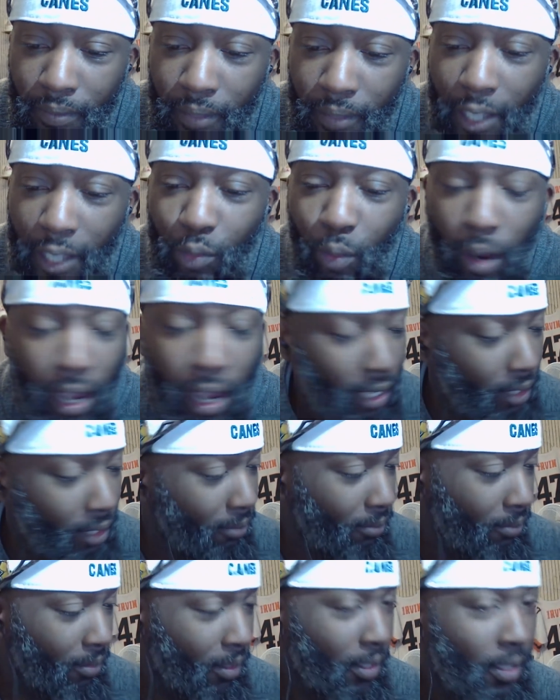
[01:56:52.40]
That's right.
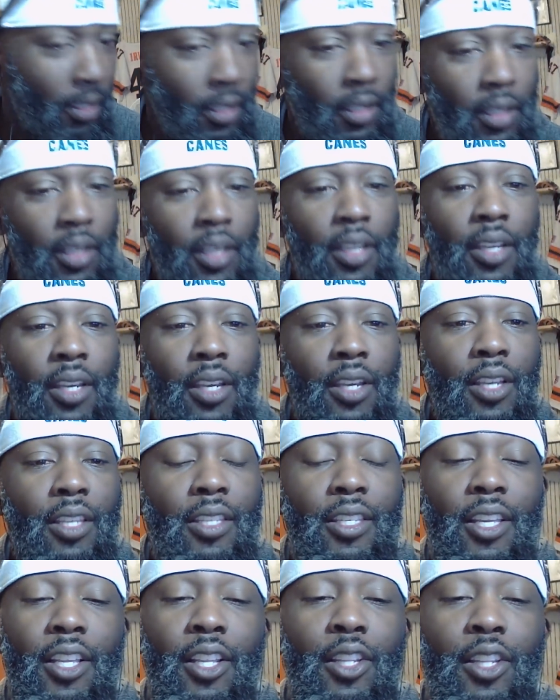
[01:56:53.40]

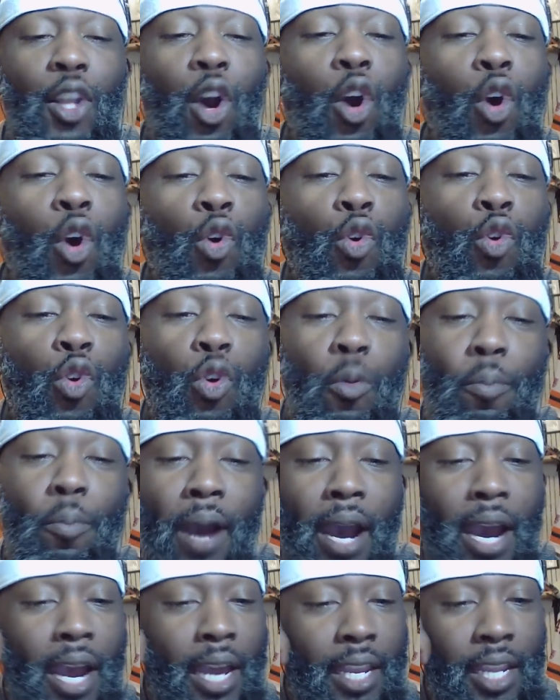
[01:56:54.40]
You're
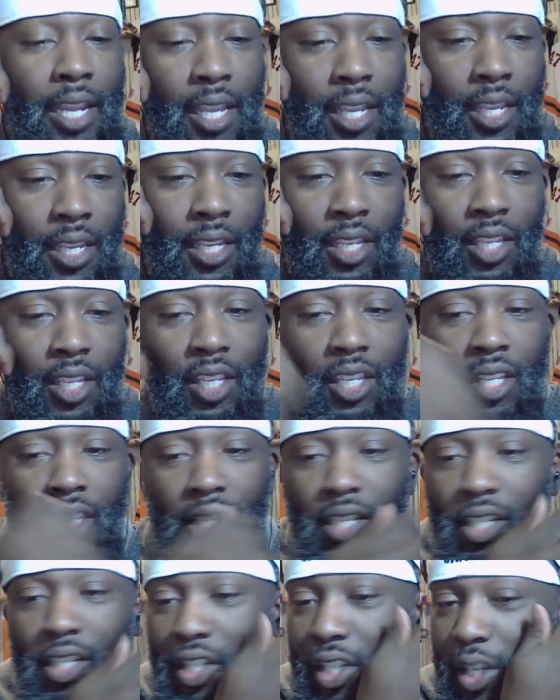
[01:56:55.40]
nobody
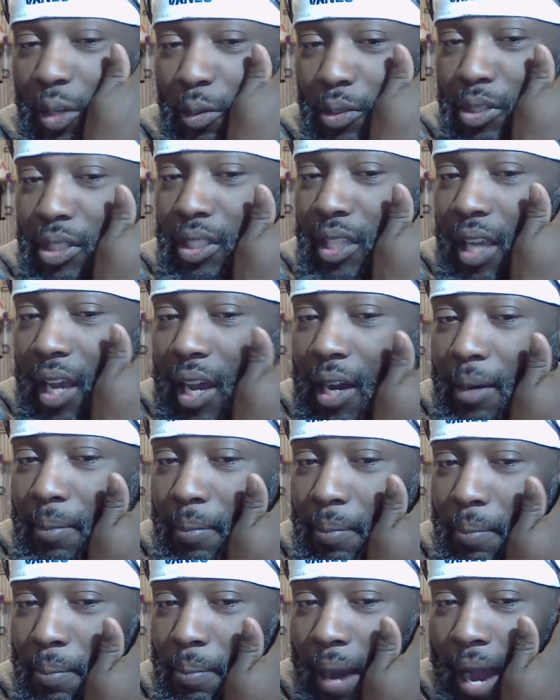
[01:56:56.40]
till
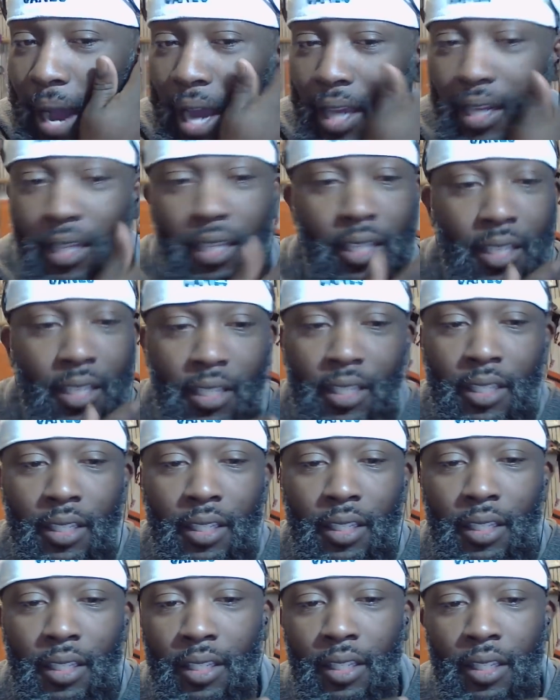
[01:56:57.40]

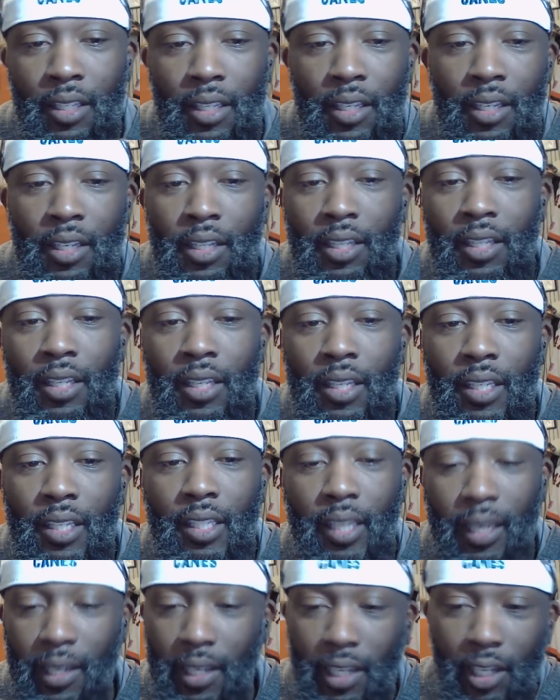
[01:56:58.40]
somebody
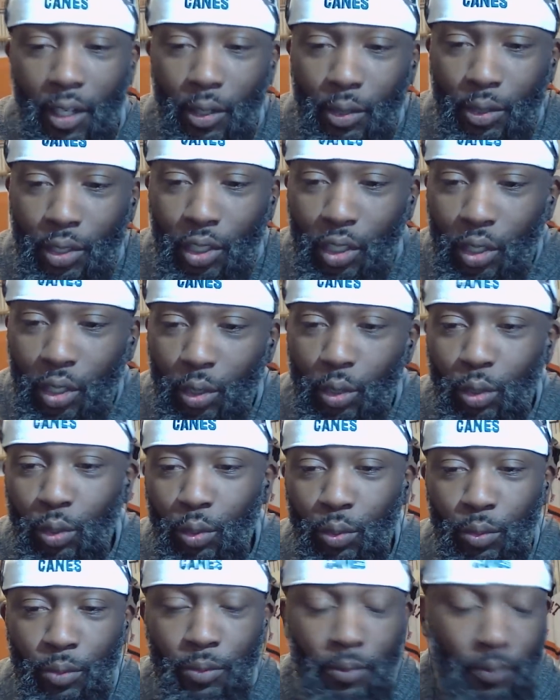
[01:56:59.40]
kills
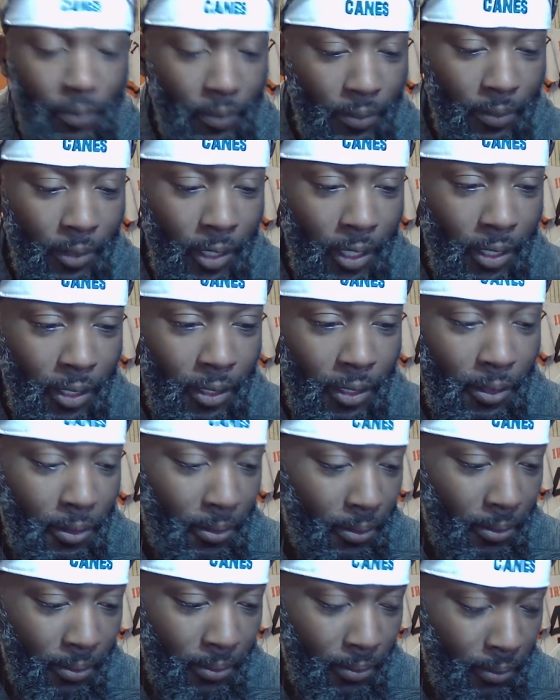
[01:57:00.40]
you.
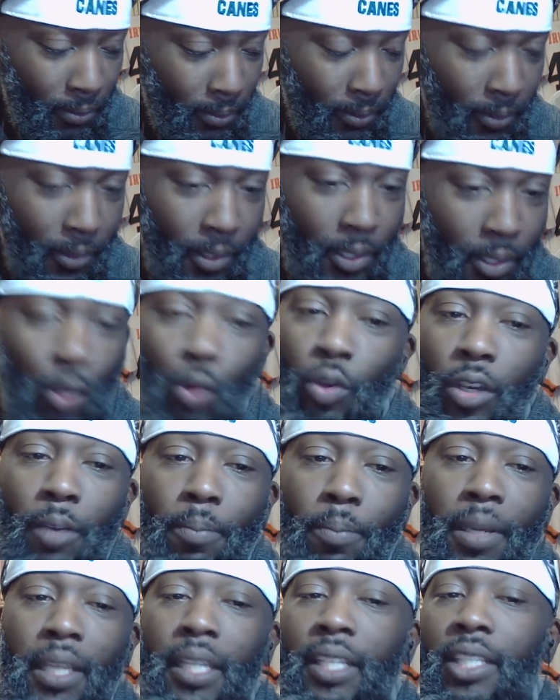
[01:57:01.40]
You
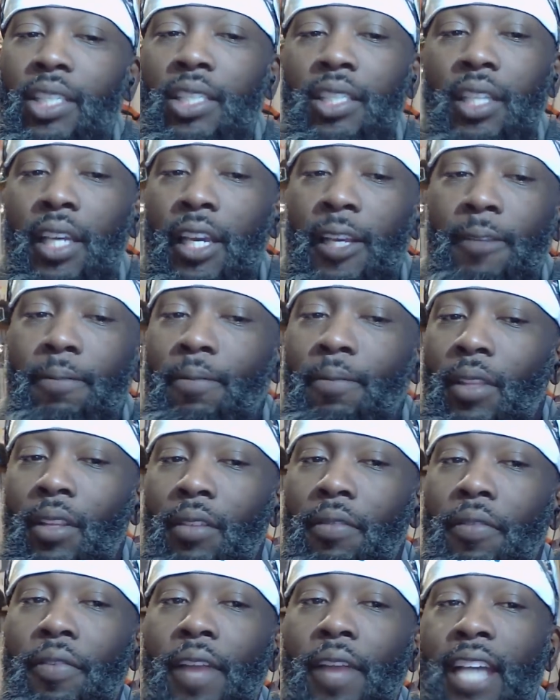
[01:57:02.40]
can be the shit,
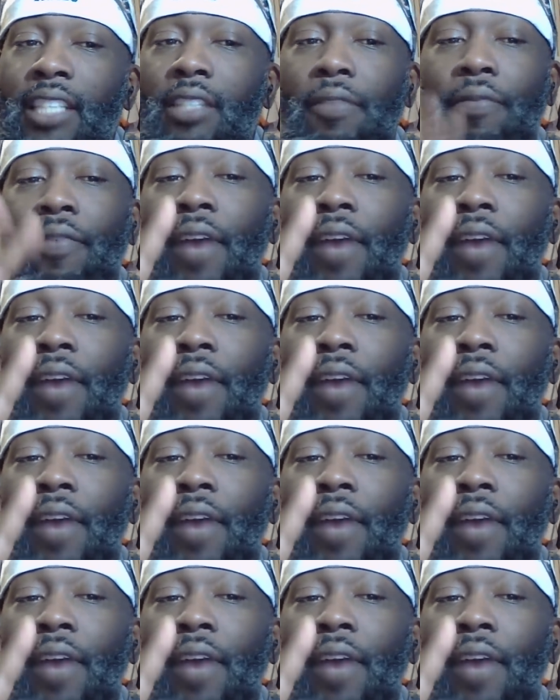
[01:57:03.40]
fast and